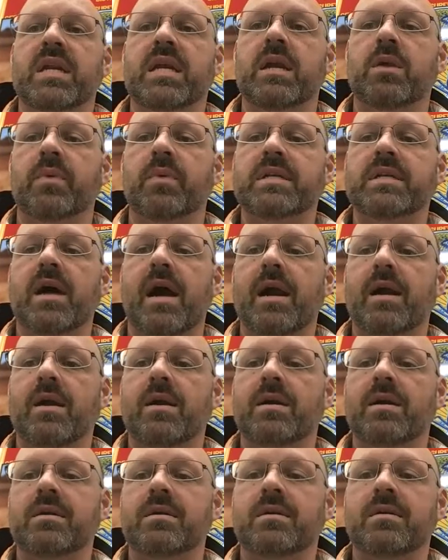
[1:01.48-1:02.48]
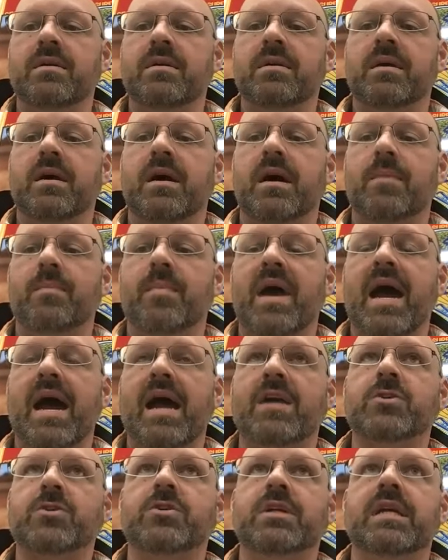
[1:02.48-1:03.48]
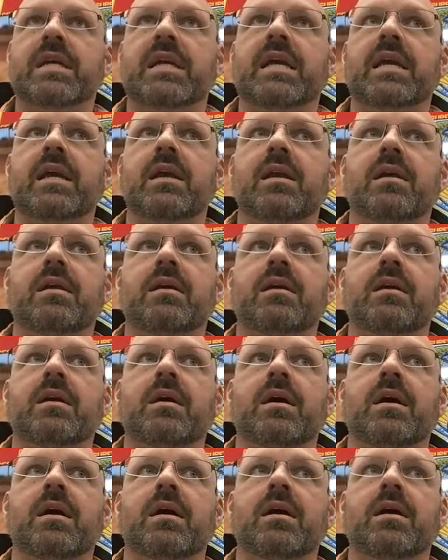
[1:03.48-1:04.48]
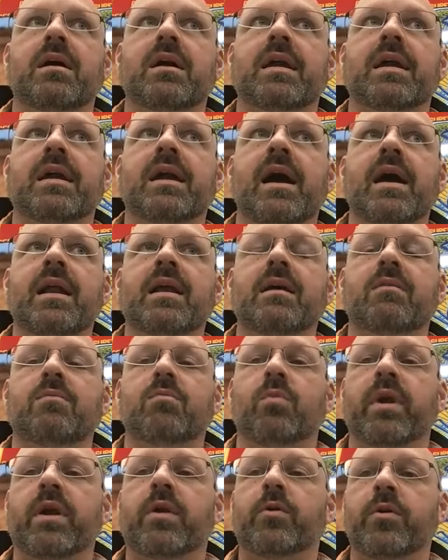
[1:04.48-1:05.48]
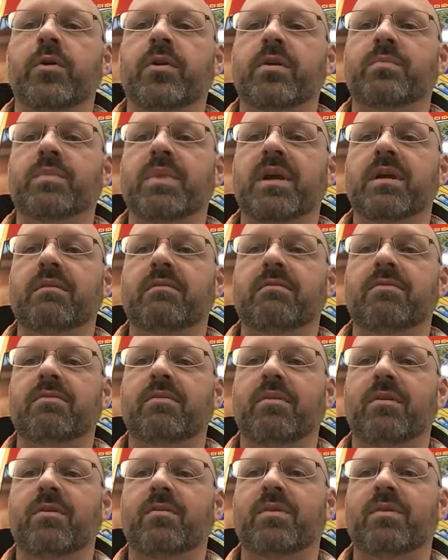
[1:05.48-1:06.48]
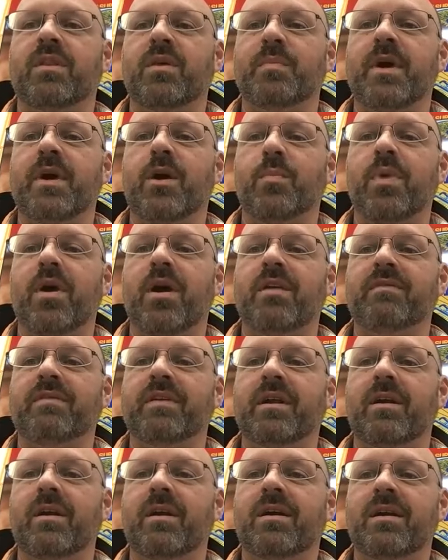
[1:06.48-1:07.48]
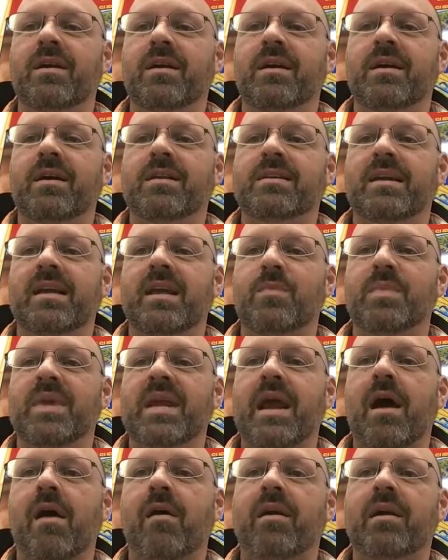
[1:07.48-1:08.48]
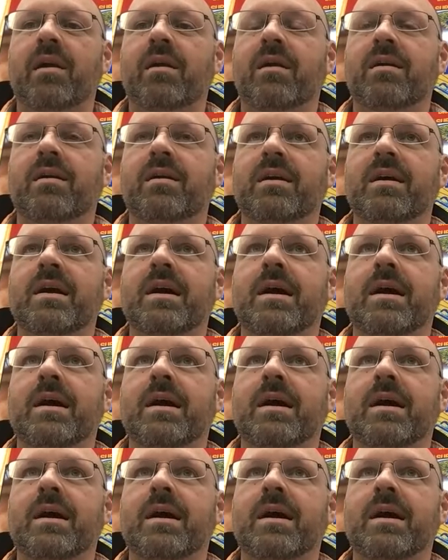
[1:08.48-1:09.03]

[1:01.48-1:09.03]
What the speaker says: he retired, actually he kind of recruited me for the better part of a year to get me out here.